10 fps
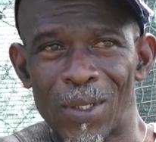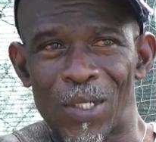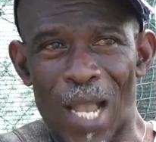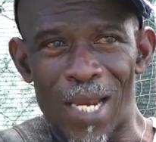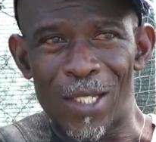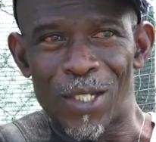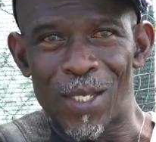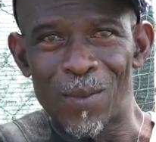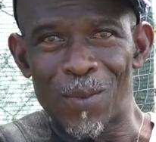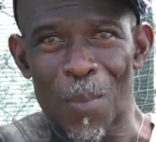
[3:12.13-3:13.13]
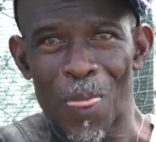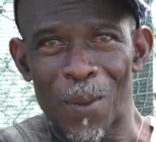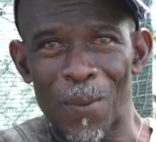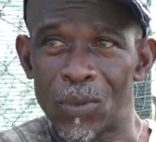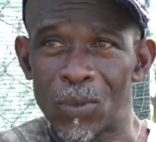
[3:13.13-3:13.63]
Challenging
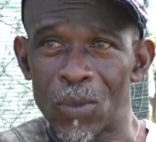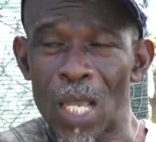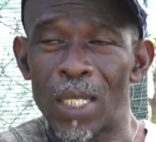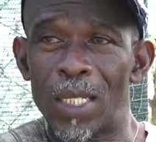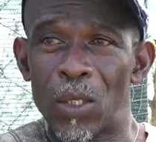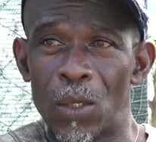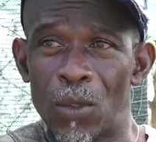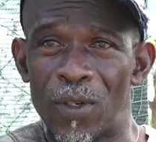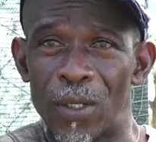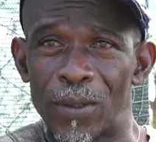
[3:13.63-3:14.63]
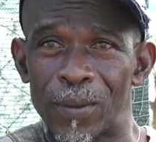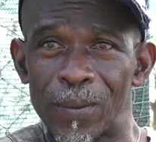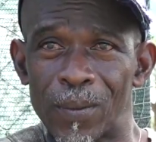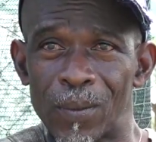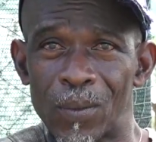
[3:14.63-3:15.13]
the turnover.
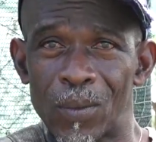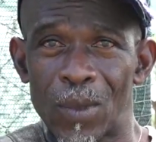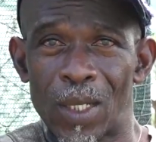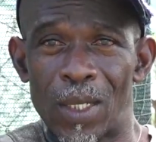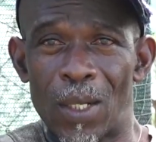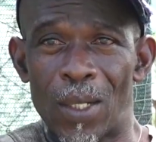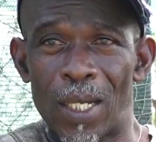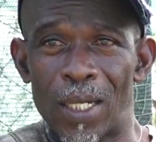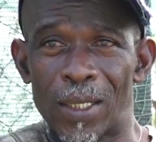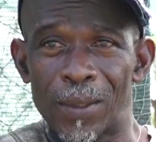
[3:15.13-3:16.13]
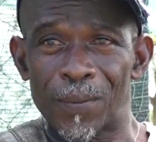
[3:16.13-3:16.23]
Now hear that.